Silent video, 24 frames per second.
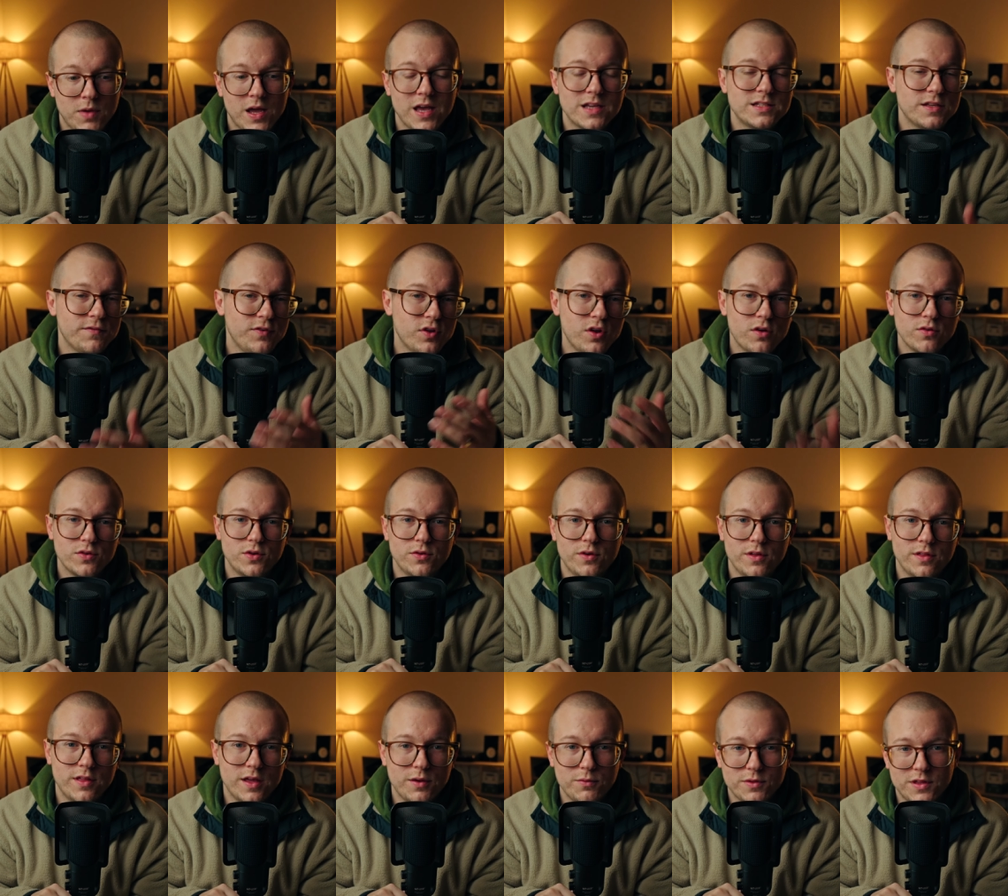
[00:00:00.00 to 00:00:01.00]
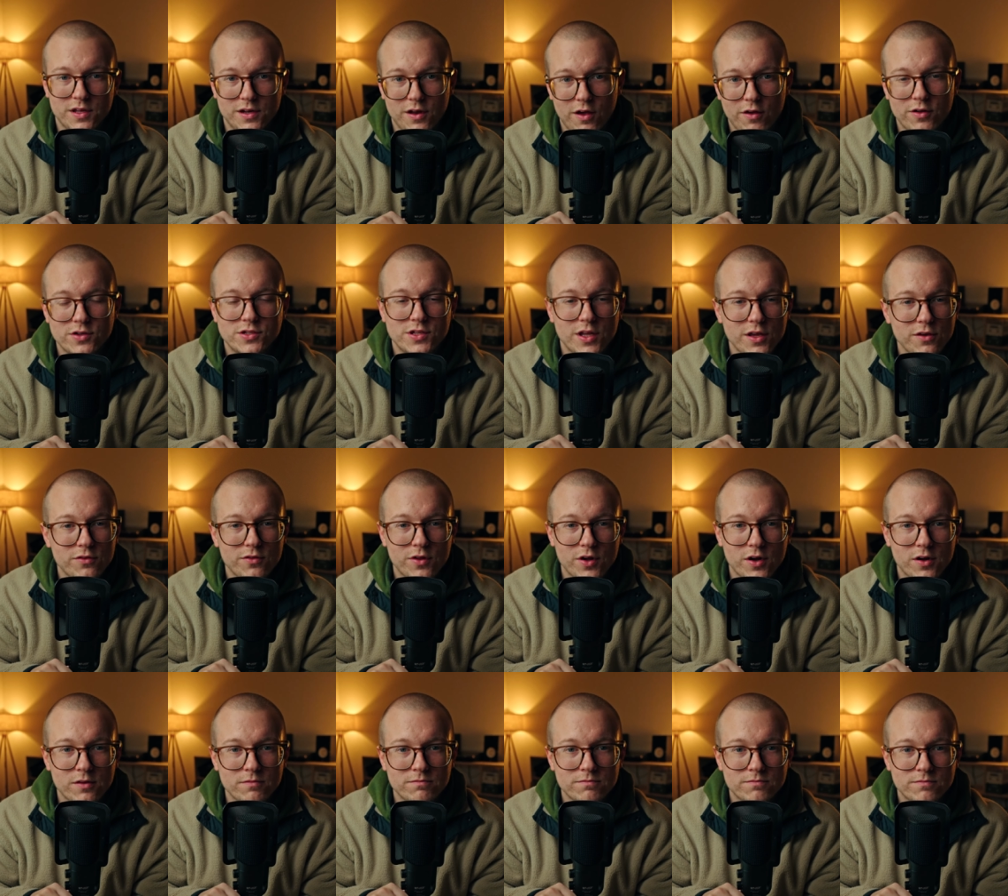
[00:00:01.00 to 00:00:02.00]
Because if you don't do anything with the knowledge that you
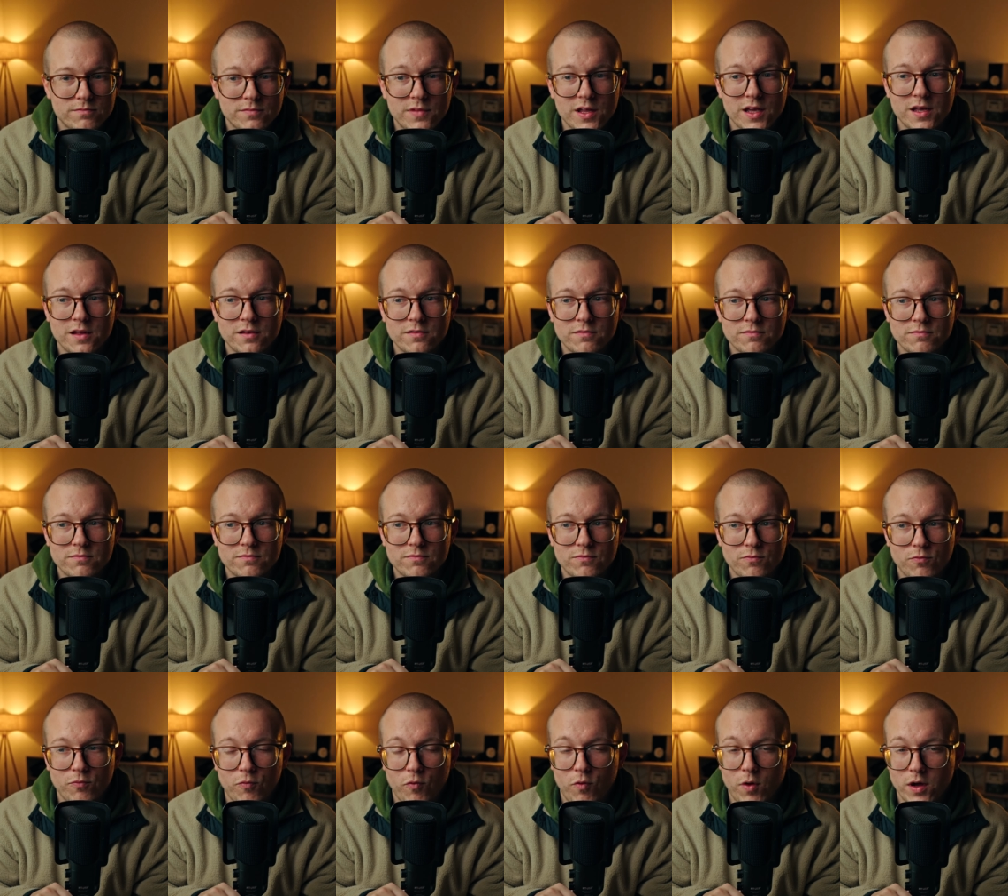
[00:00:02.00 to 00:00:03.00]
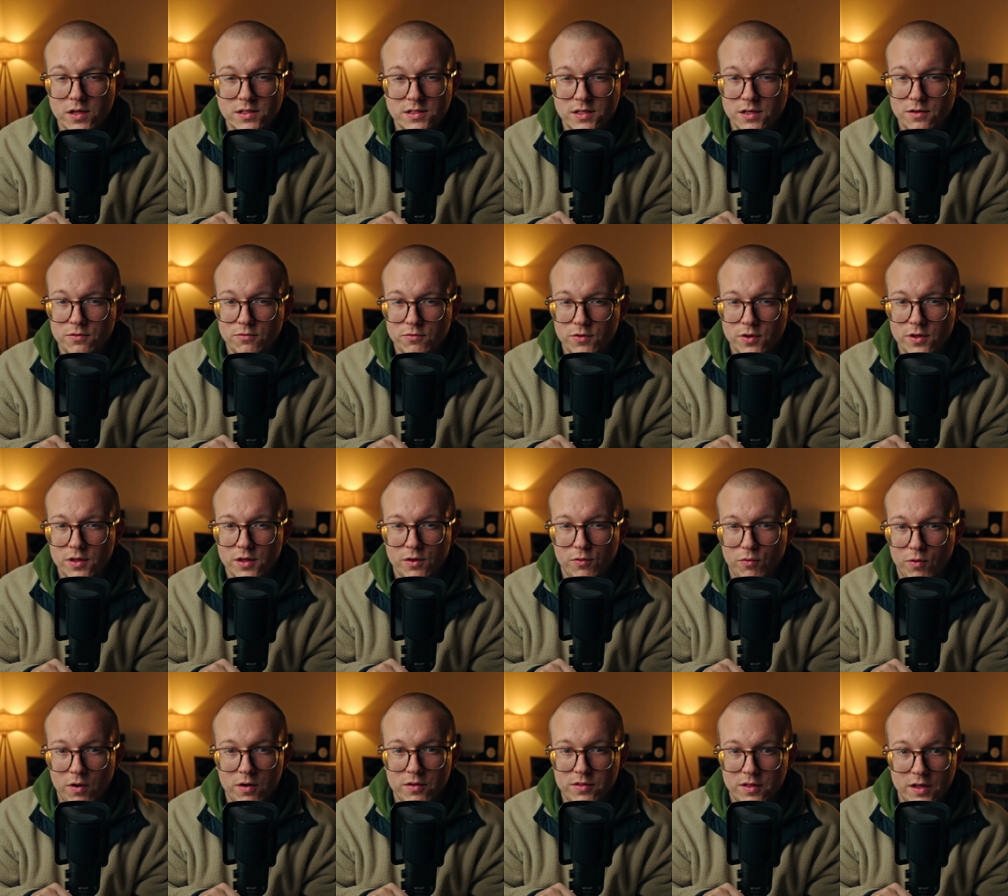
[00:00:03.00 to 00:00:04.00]
learn, then what's it really
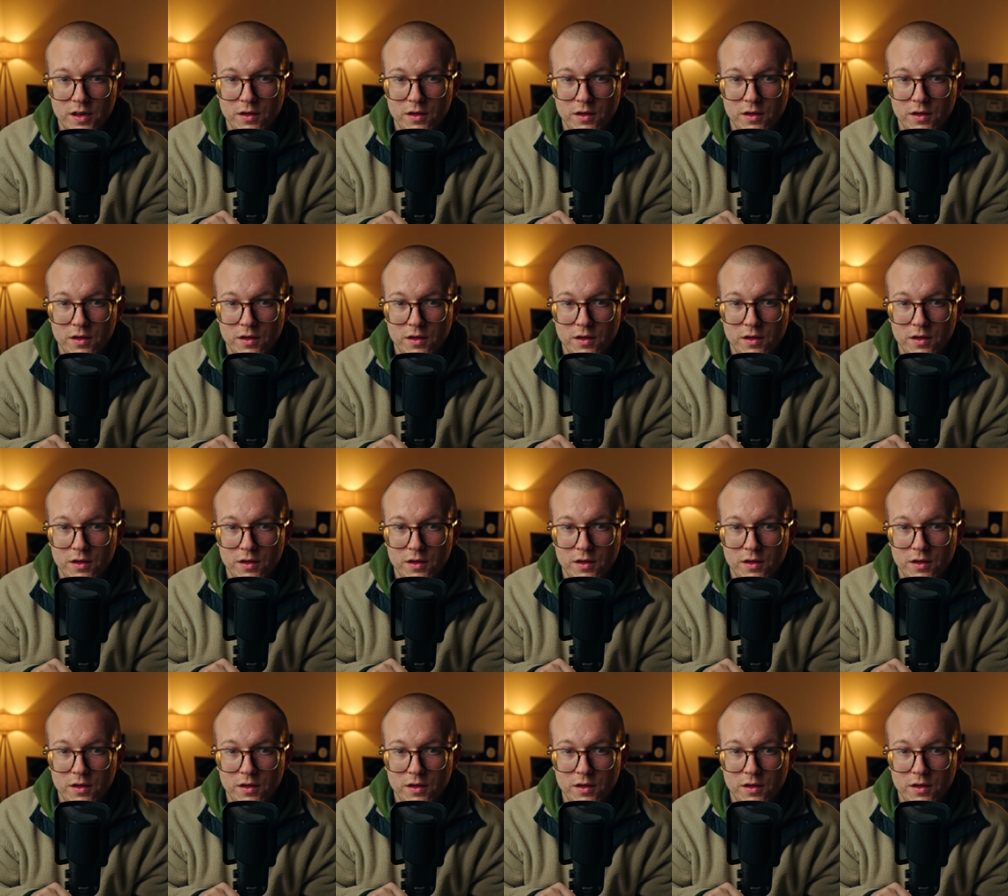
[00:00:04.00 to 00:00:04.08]
worth